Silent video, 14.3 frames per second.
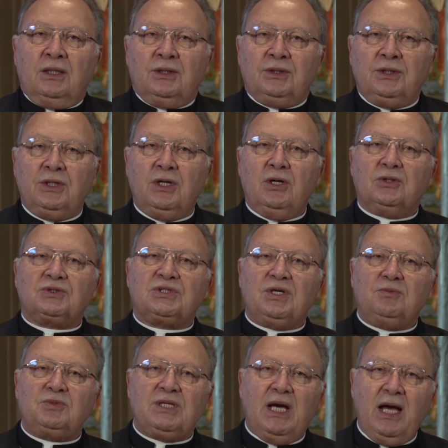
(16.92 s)
You know,
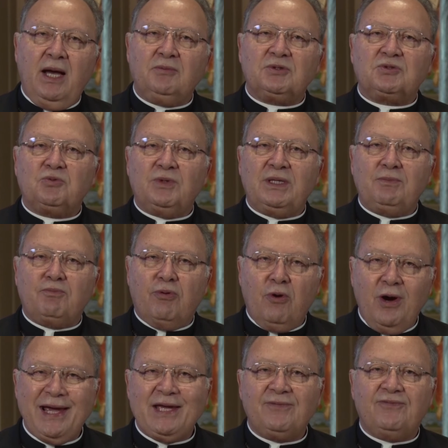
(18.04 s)
sometimes we
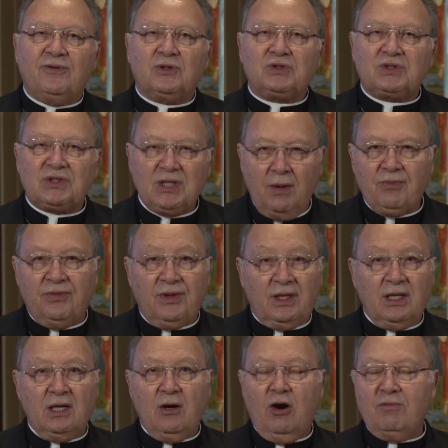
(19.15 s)
pray for
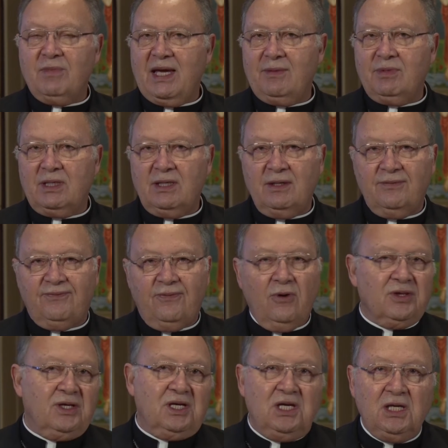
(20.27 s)
something, or maybe
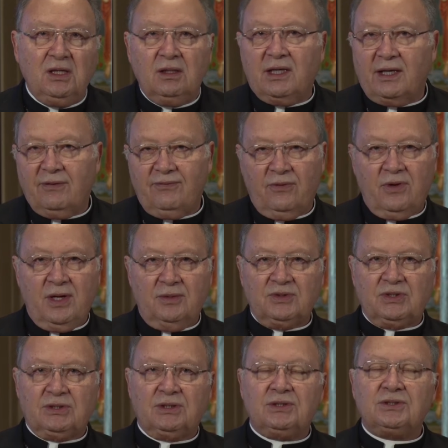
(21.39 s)
for the healing, for
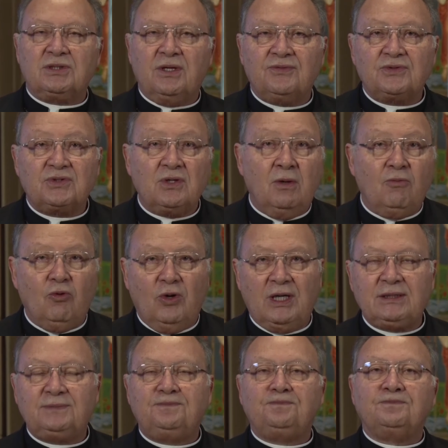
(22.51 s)
instance, of
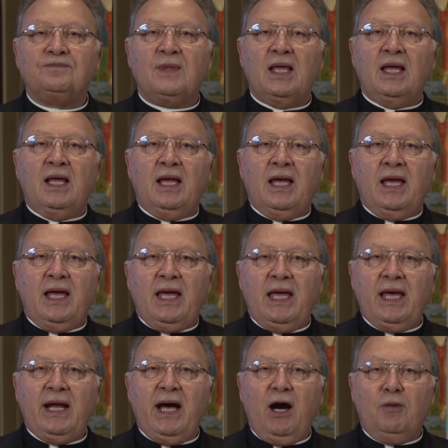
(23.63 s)
someone,
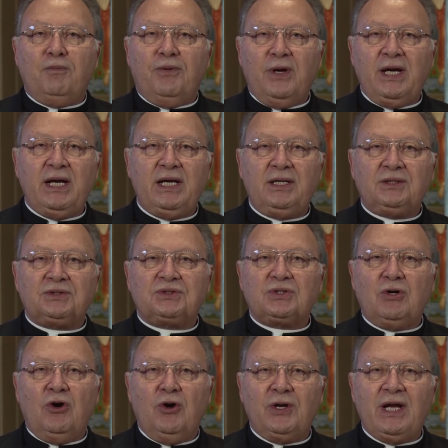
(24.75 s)
and our prayers
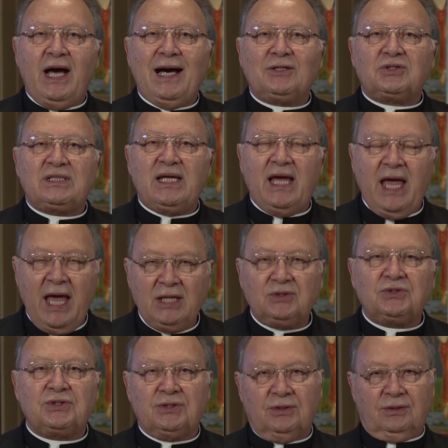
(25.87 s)
are not
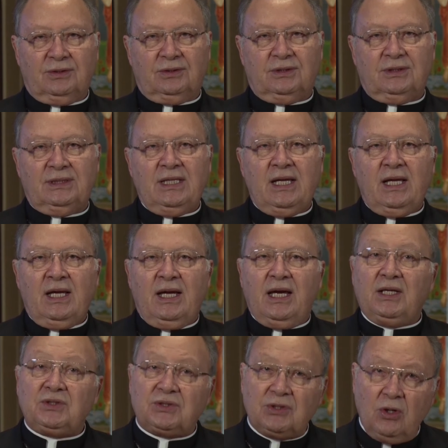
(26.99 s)
answered.
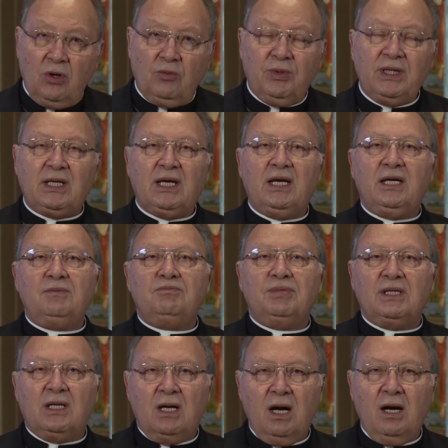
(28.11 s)
And so we can
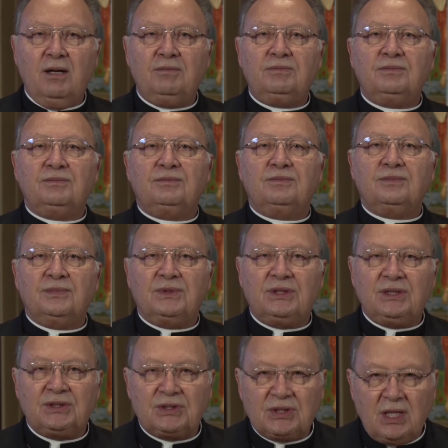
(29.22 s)
become
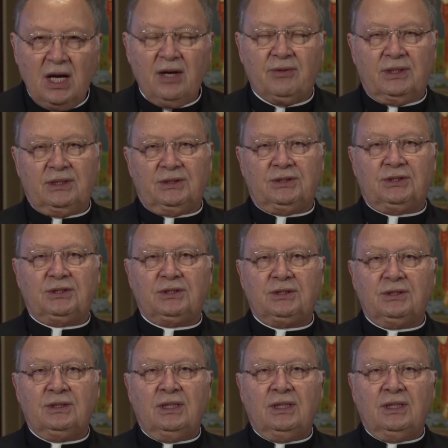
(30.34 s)
discouraged.